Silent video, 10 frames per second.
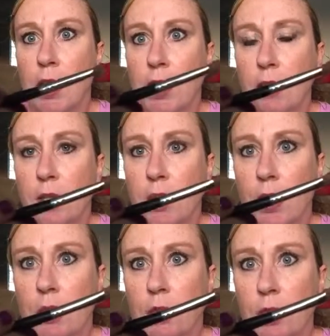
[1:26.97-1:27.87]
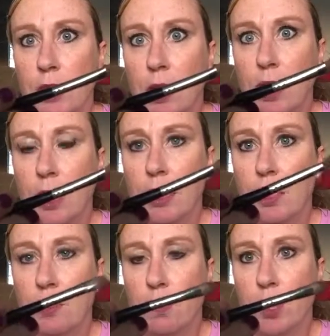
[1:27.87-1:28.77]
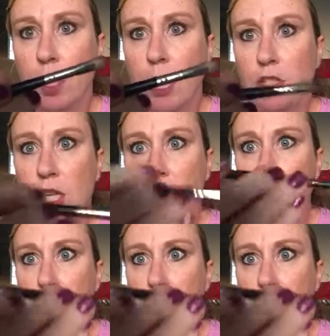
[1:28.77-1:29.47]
And then the other side is for your eyeshadow.